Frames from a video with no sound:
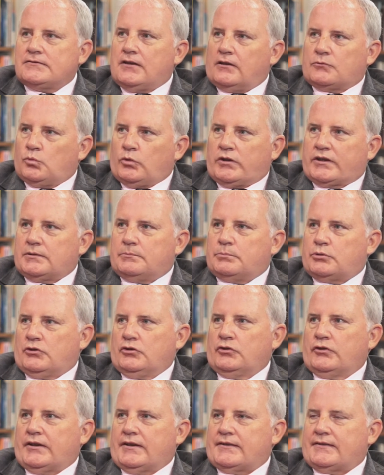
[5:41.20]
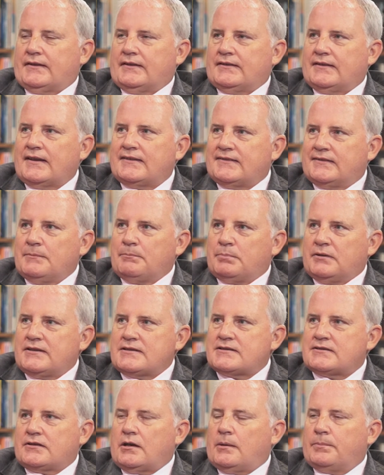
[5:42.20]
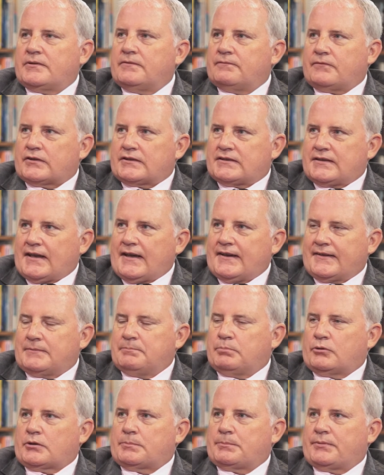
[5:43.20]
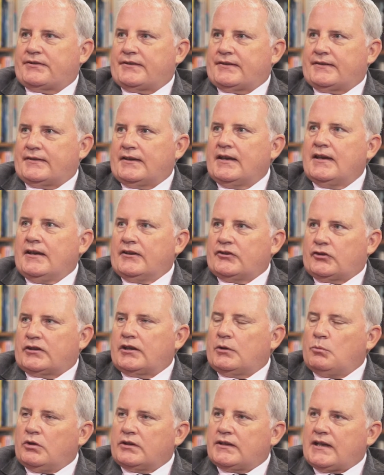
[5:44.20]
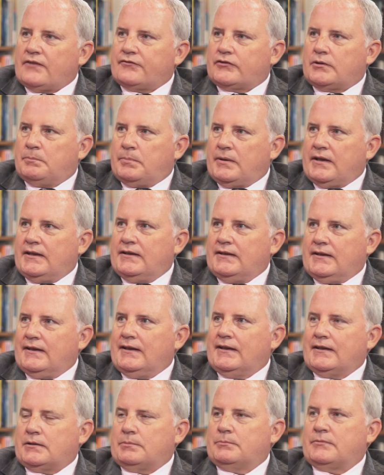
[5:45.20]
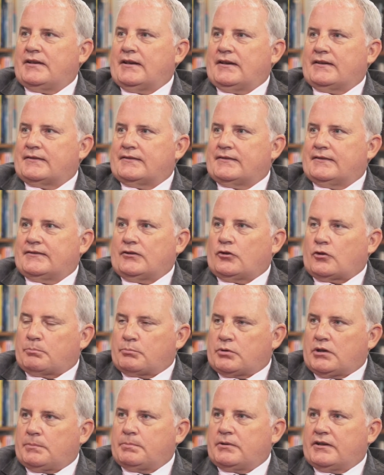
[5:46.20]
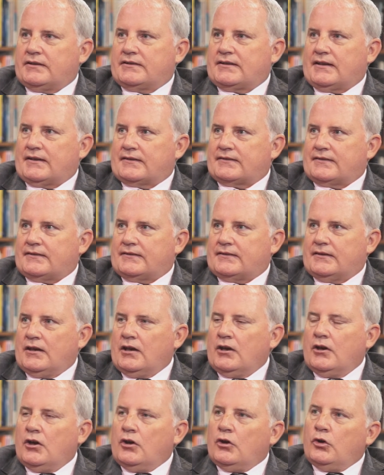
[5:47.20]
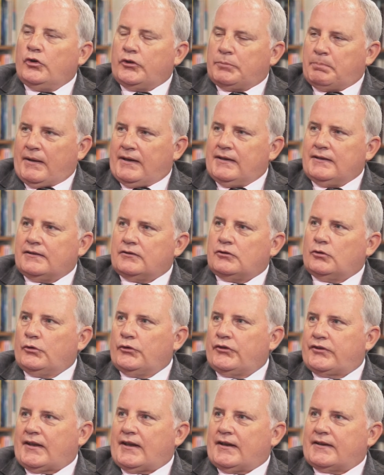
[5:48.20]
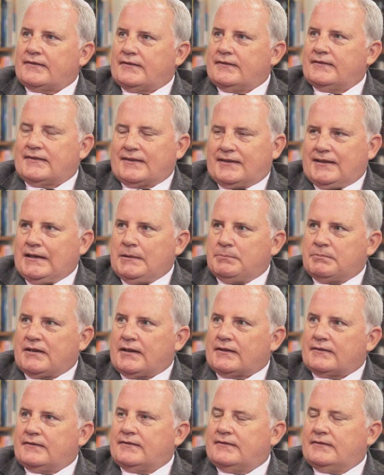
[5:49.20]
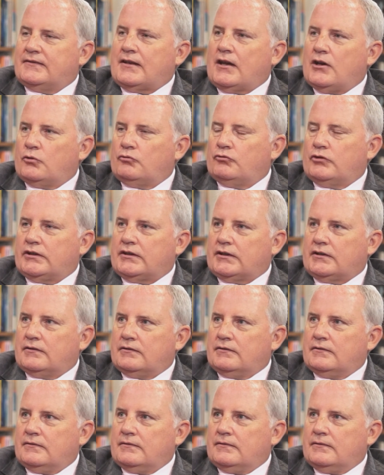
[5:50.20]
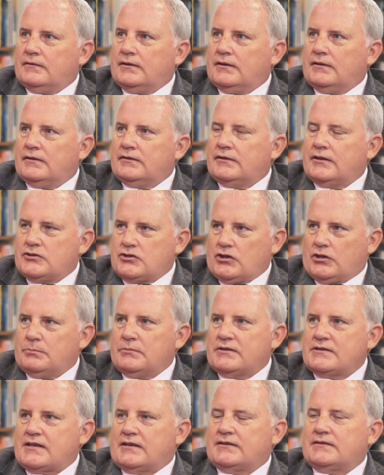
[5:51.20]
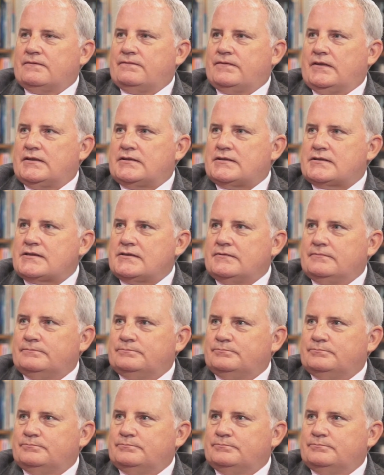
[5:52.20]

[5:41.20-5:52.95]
not work in progress. That's simply stopped for tax purposes so they won't have to pay income taxes or property taxes. Who's paying those taxes to keep that town running? The Germans and the Finns.